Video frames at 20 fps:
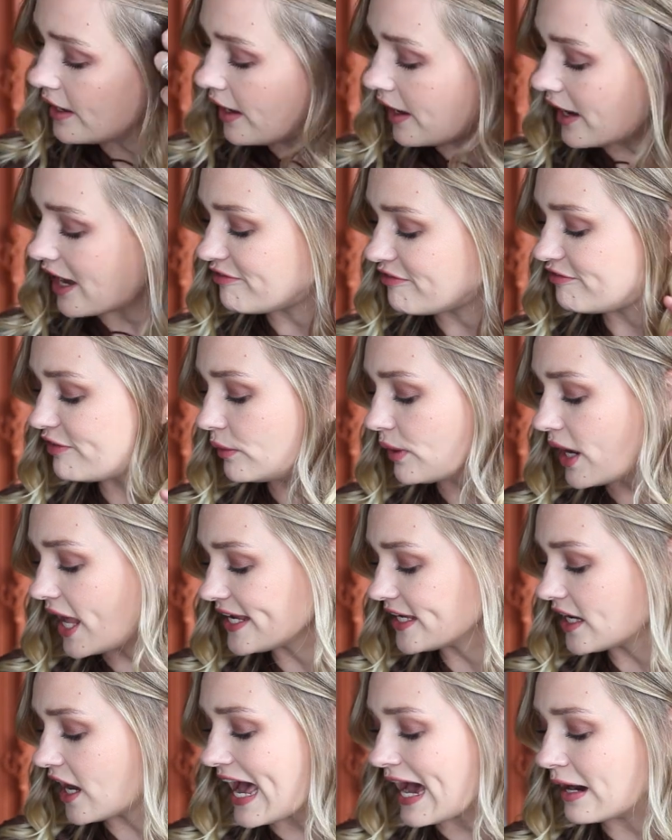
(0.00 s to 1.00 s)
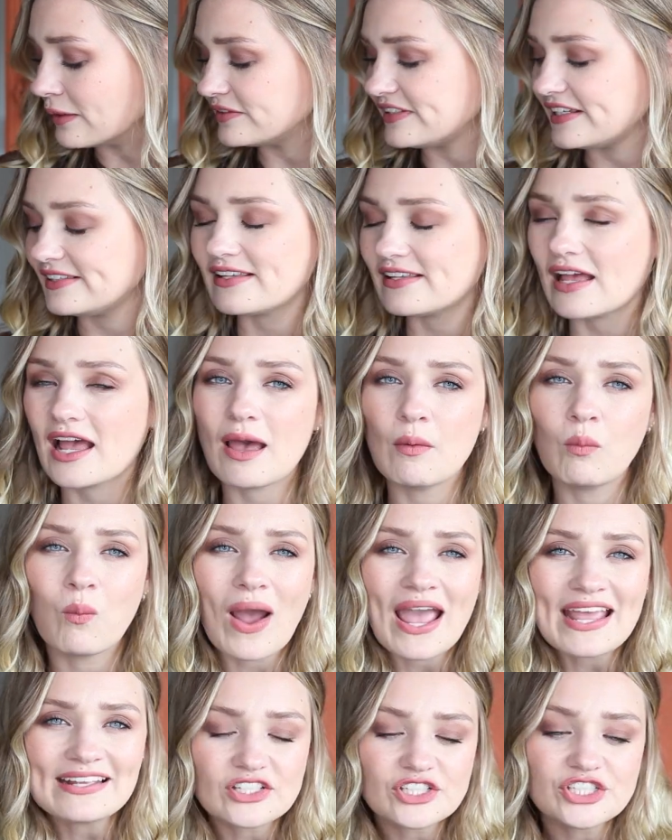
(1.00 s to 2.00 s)
I feel like cutouts is a
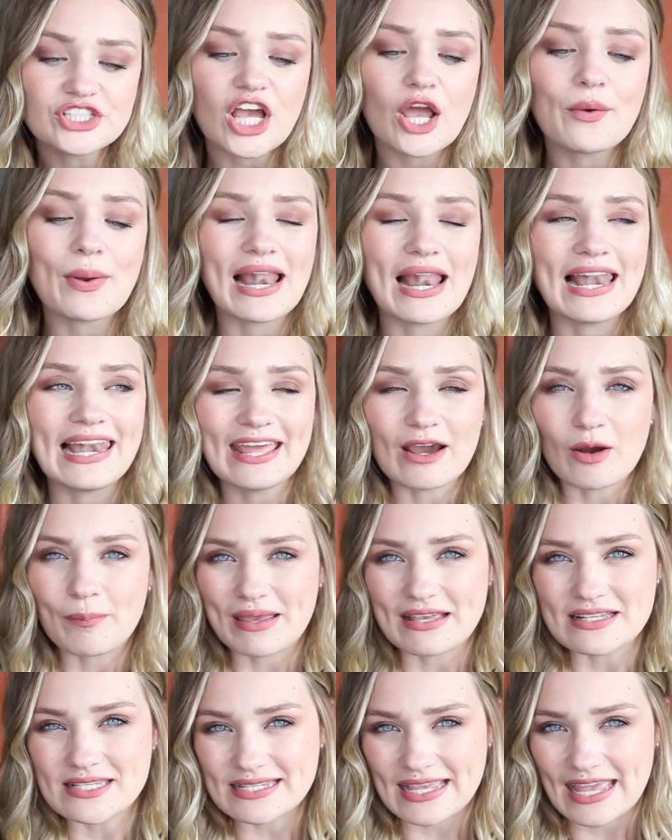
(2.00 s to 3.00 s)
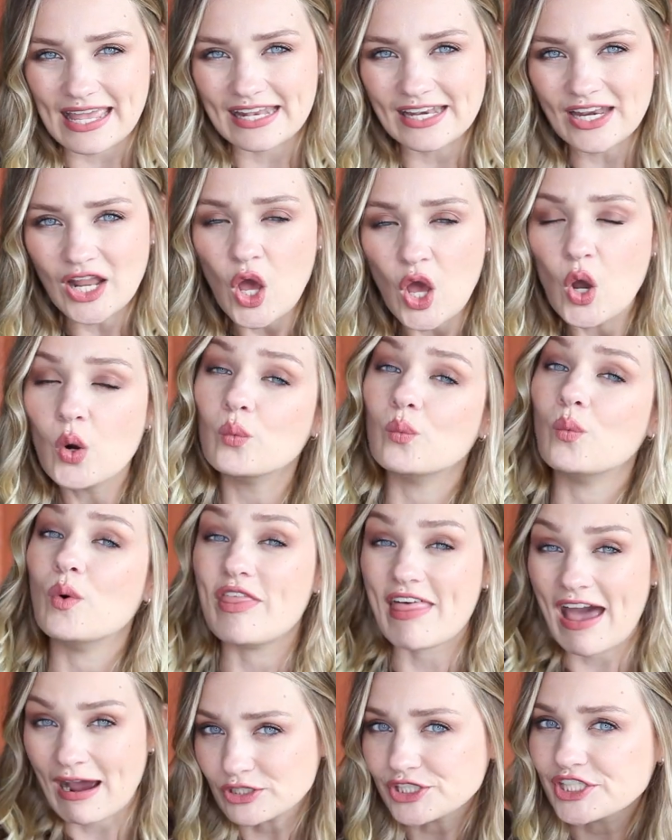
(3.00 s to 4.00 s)
way to show a little bit of skin
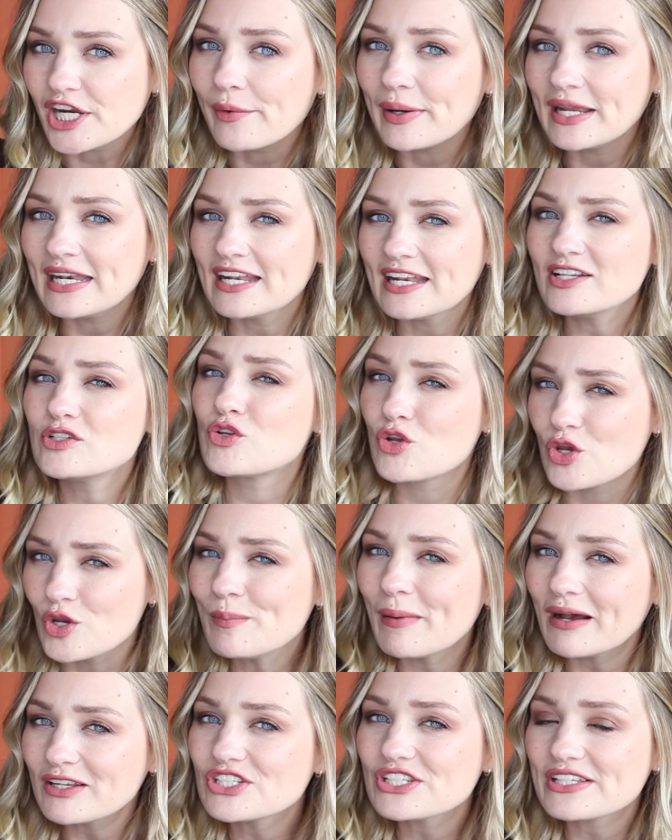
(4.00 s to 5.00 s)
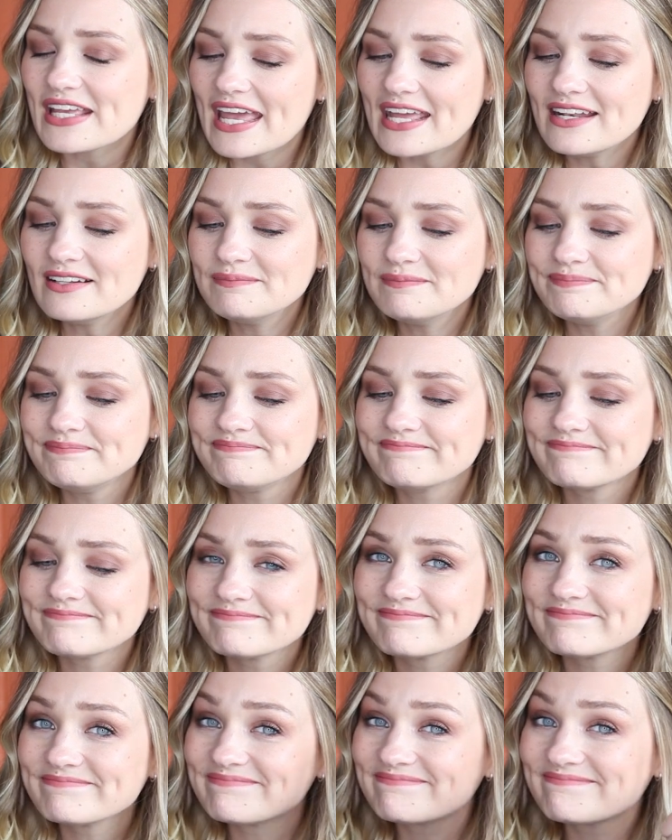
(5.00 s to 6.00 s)
without showing too much skin.
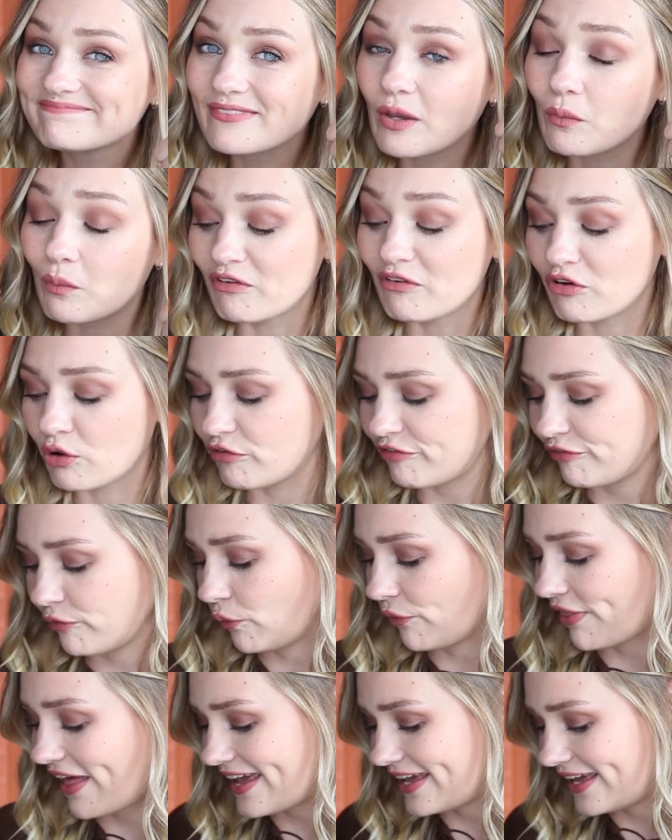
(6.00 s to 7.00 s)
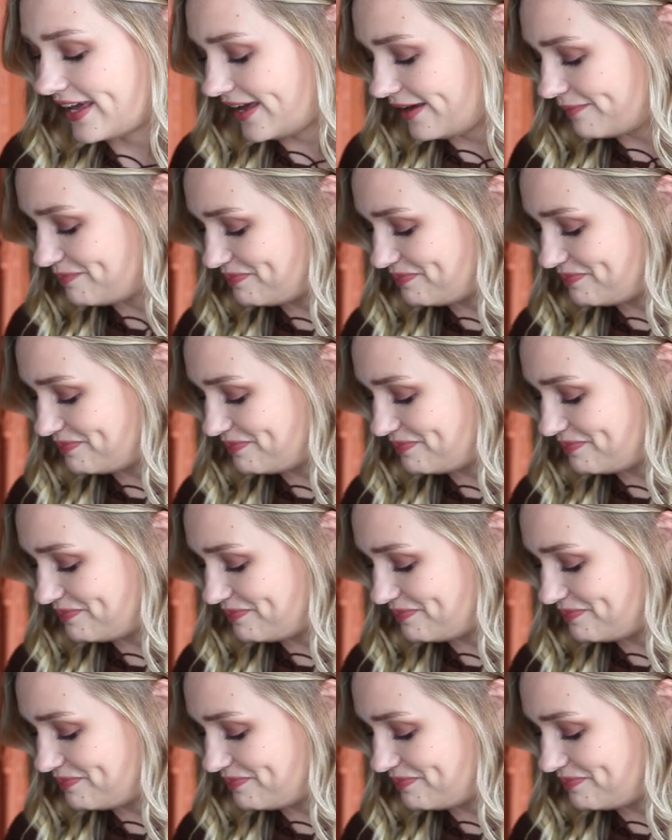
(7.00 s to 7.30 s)
We're all for that here.